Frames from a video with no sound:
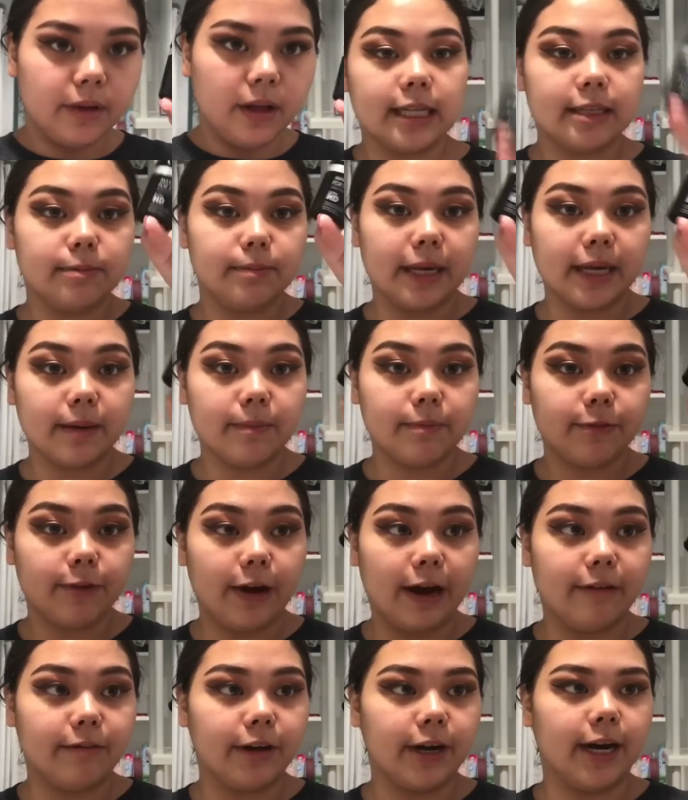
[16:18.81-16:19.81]
It's Makeup
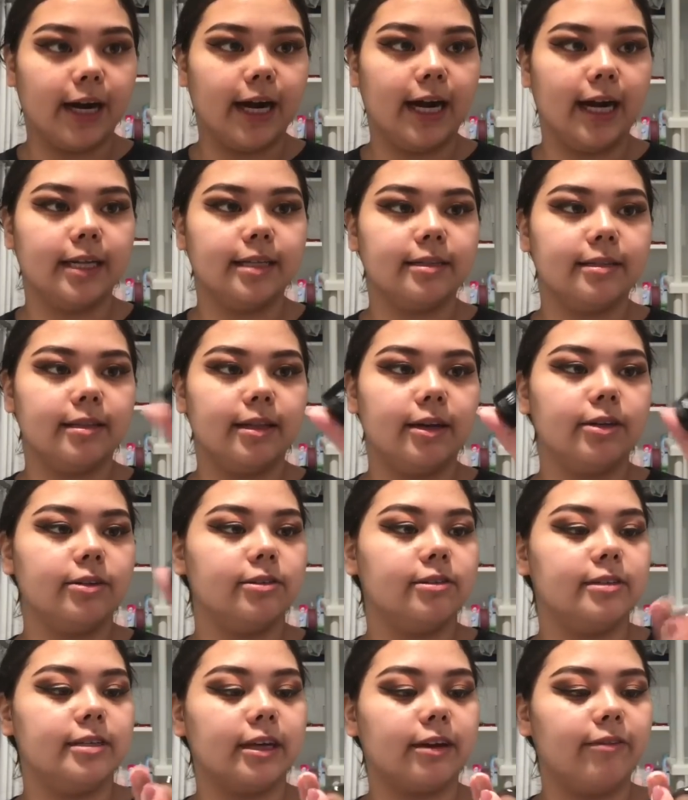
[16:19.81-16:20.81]
Forever. It's their
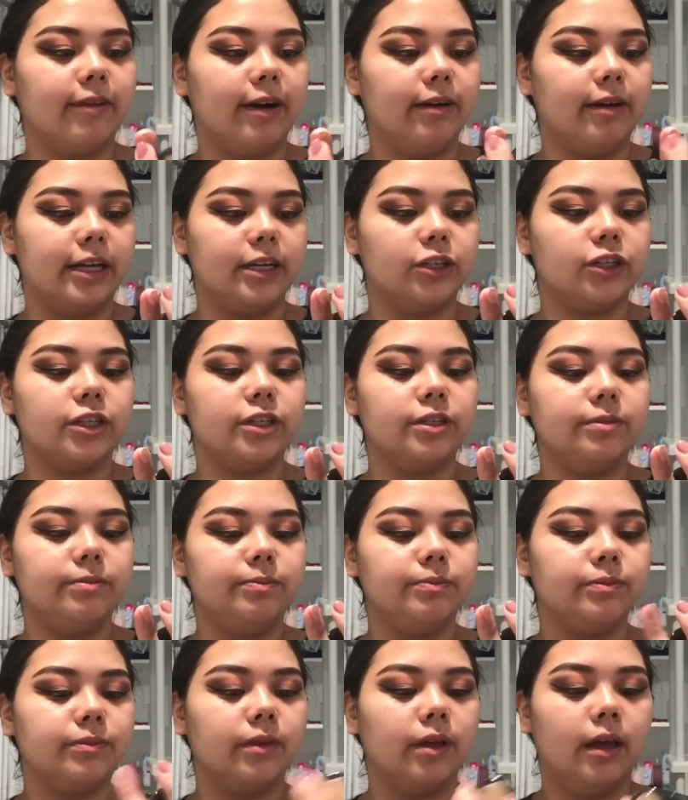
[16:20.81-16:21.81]
stick foundation,
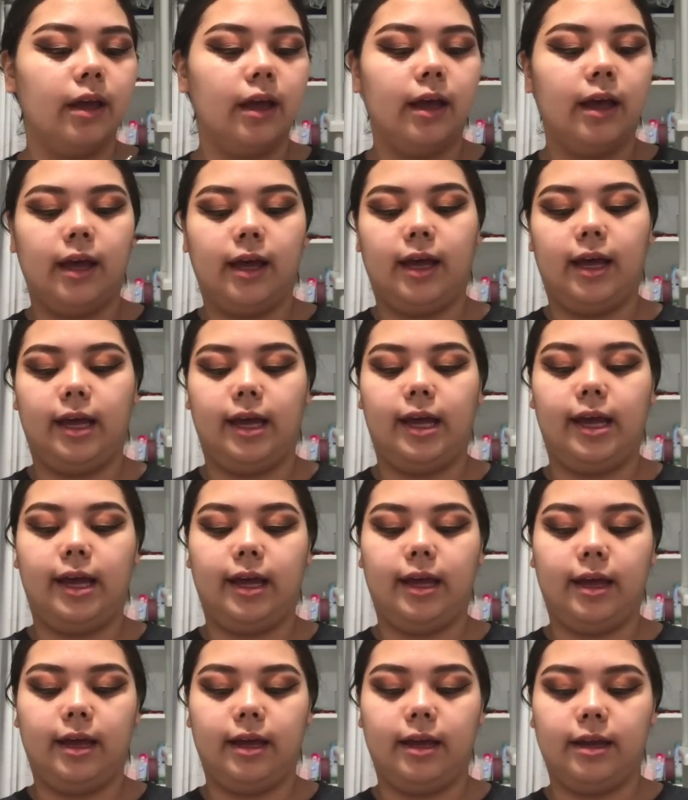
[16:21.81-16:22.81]

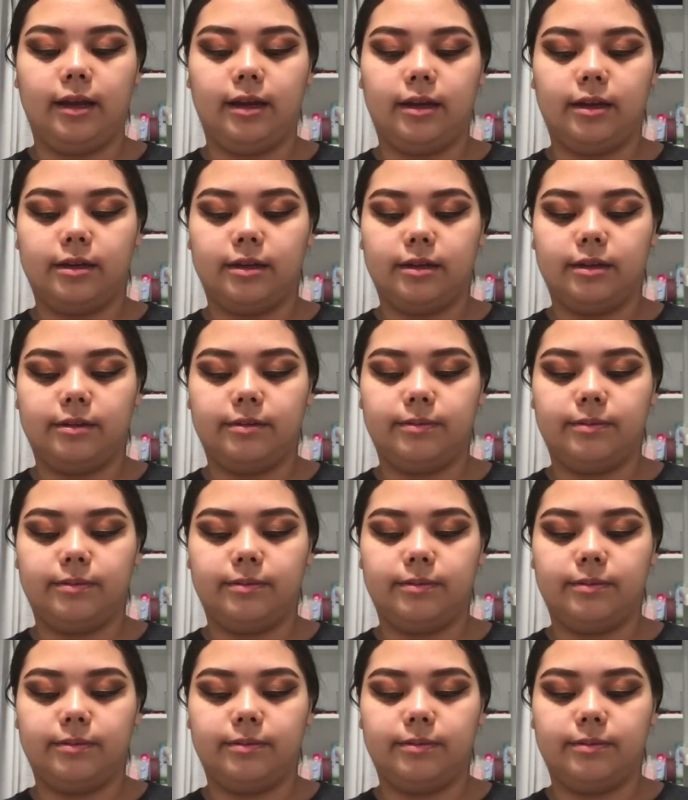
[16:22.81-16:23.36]
and